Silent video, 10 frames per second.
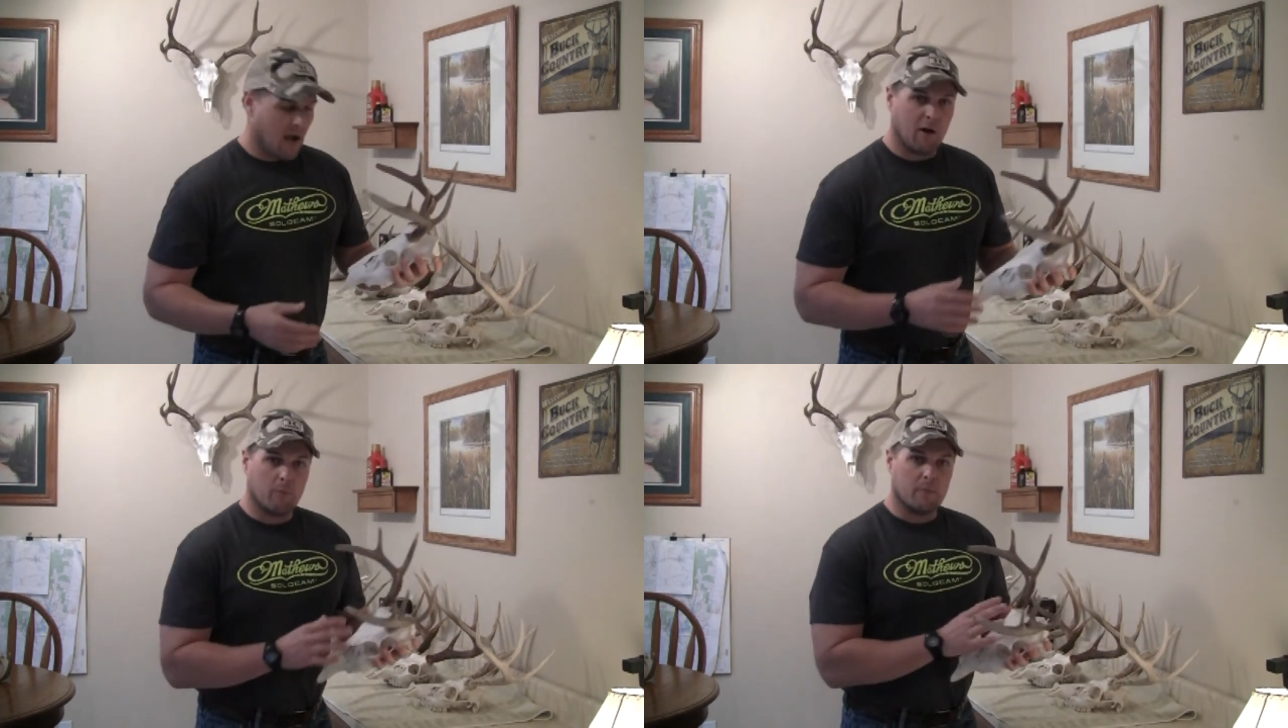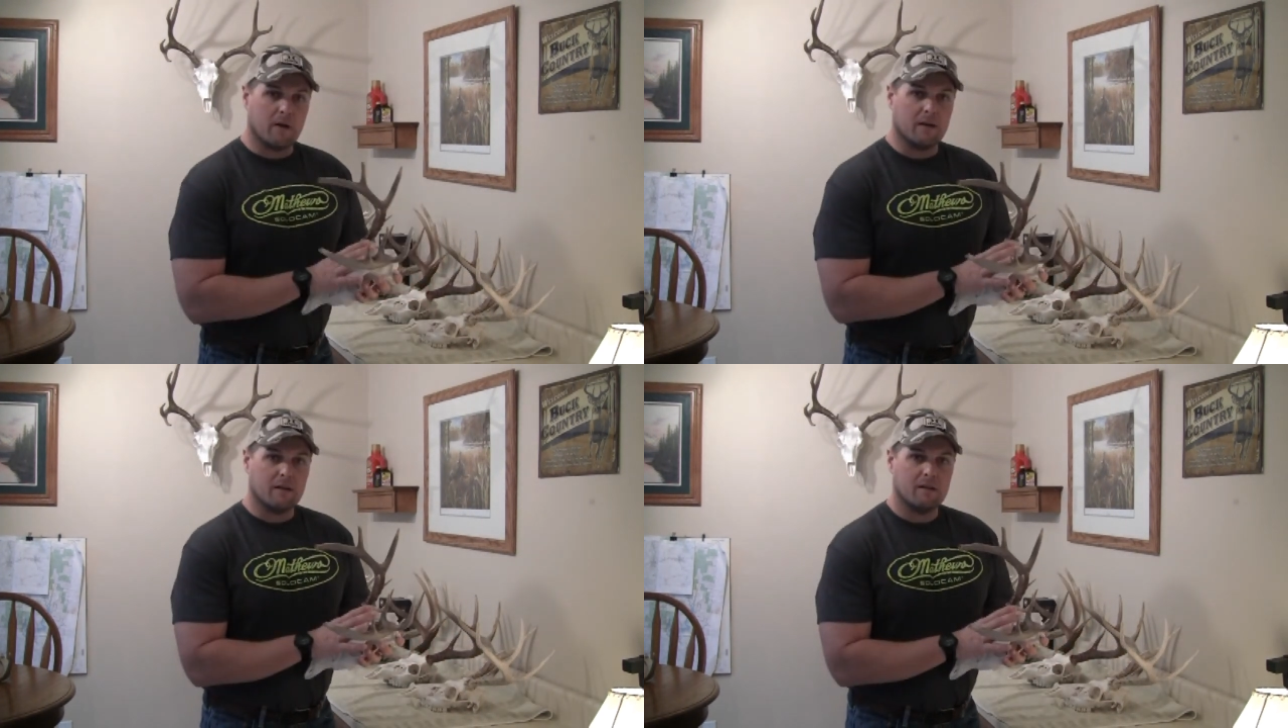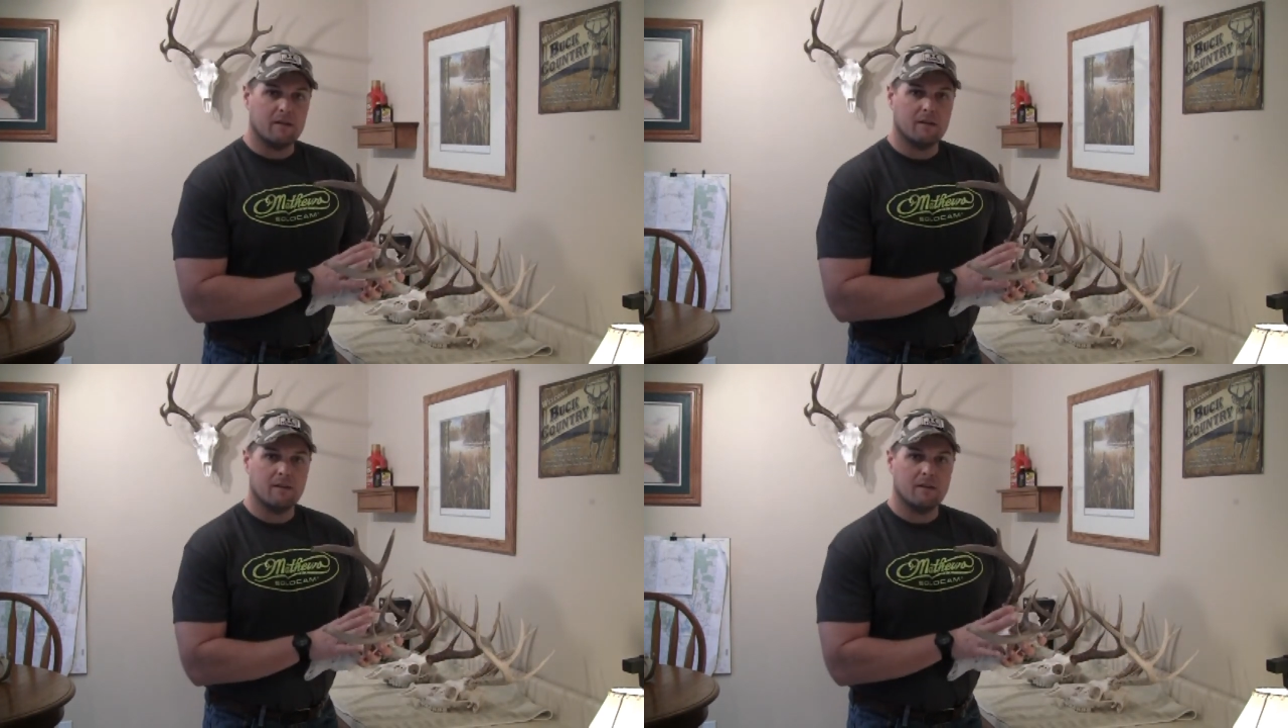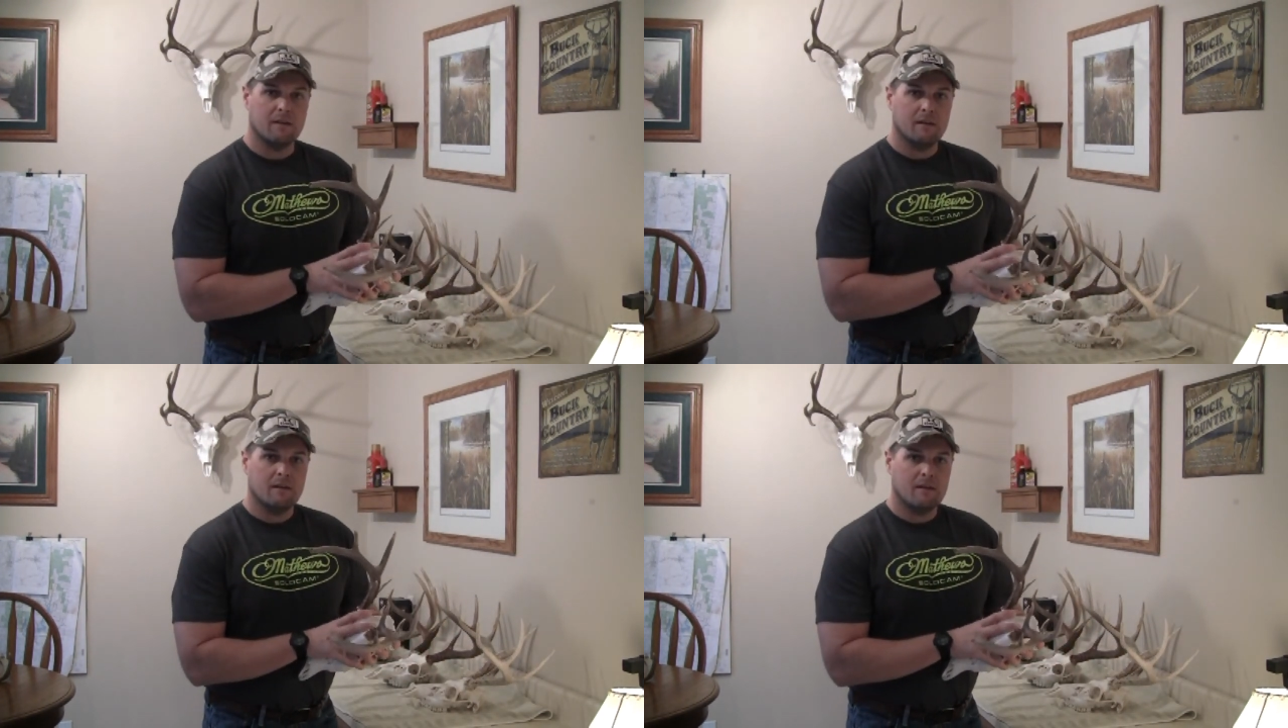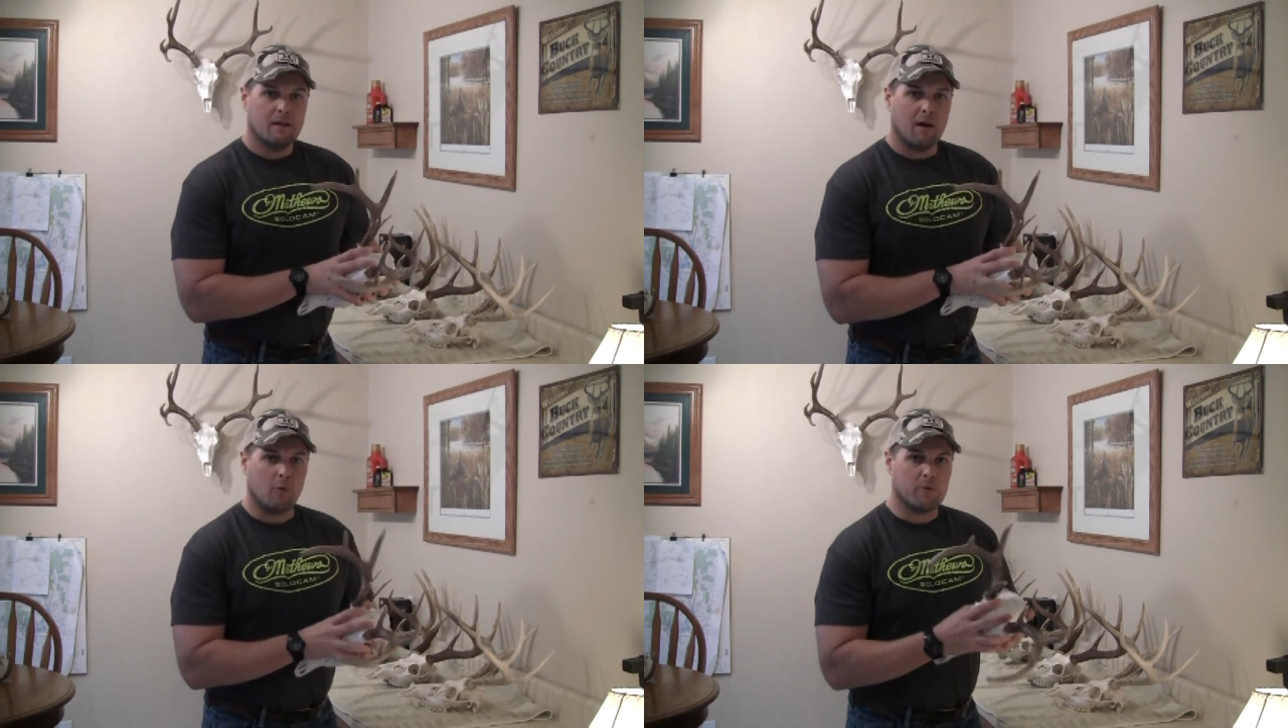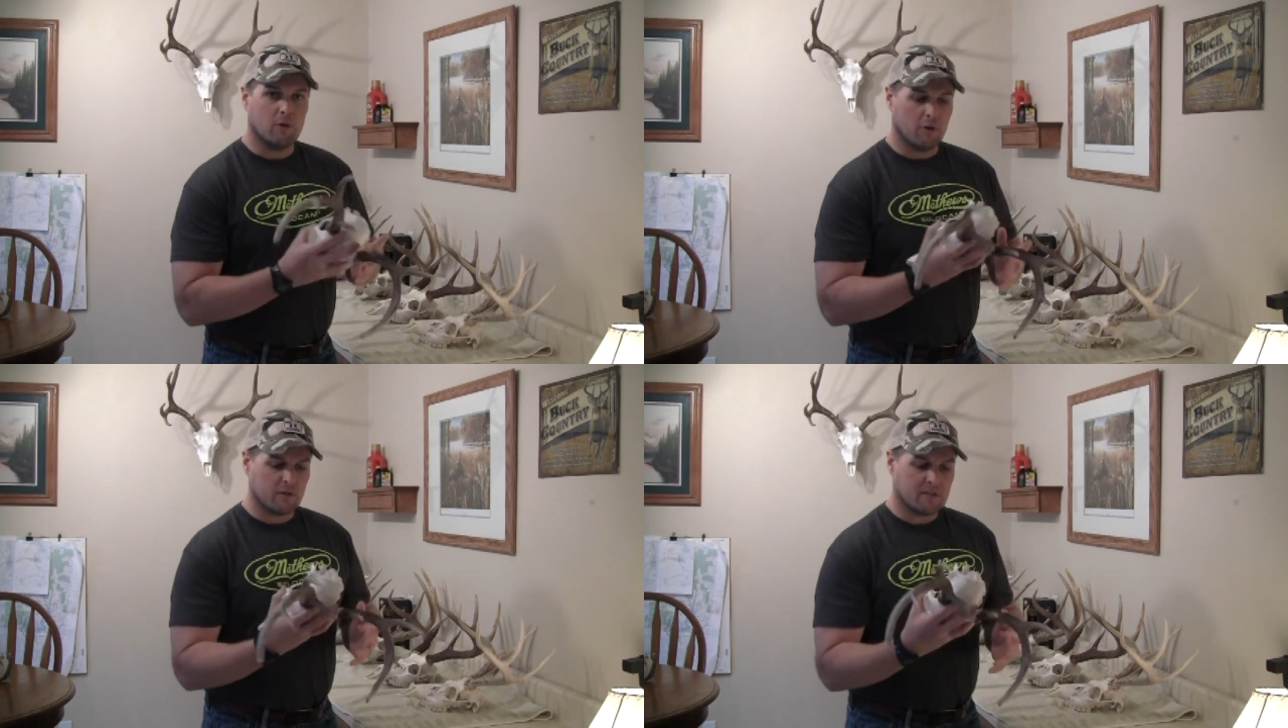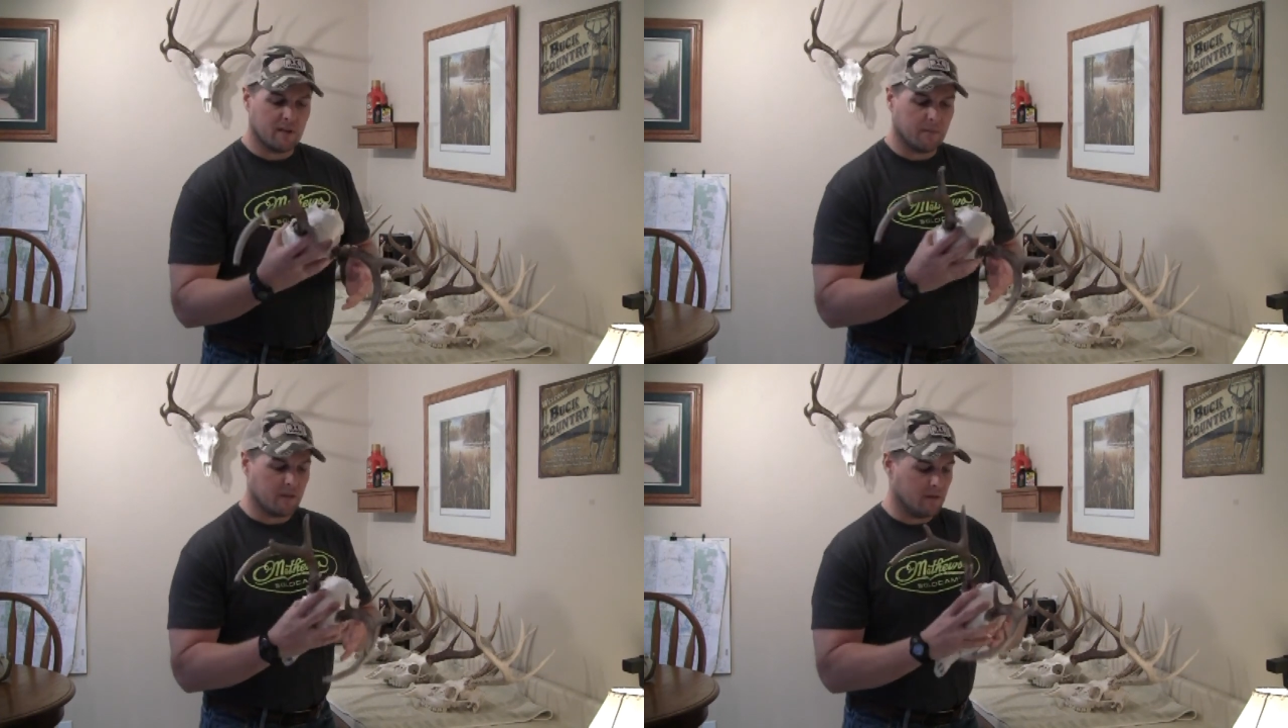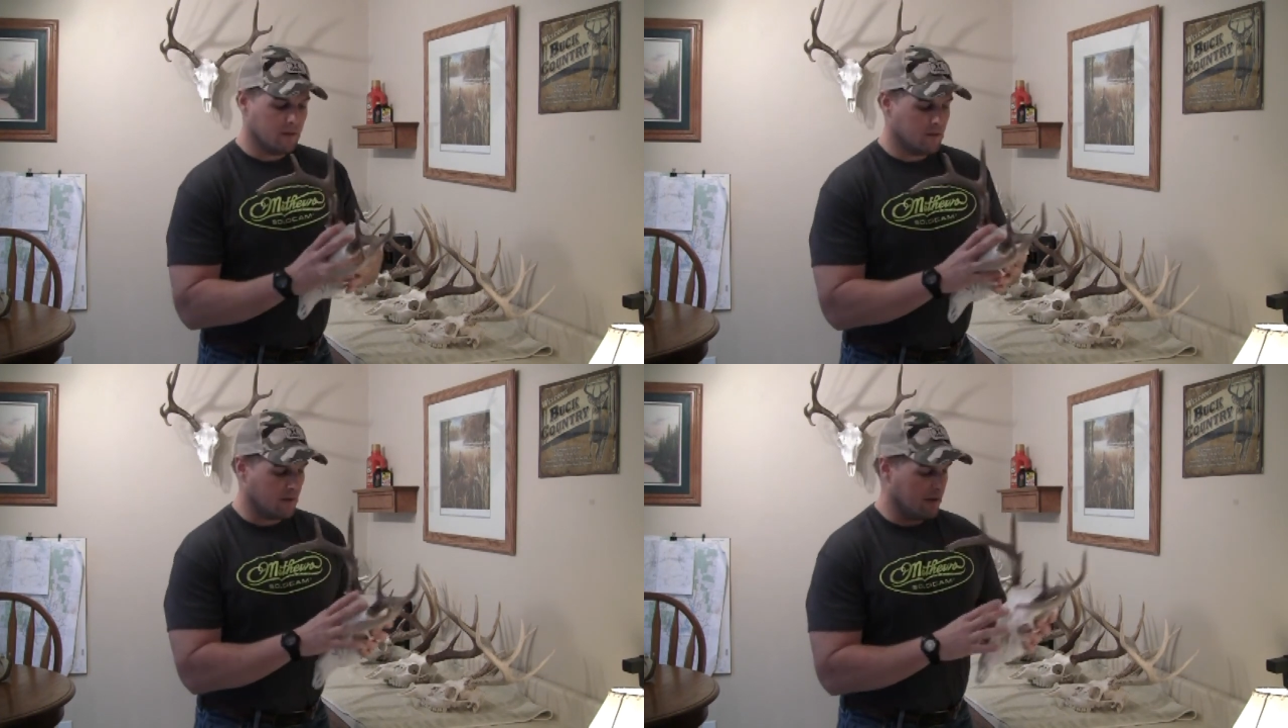I hope you learned something.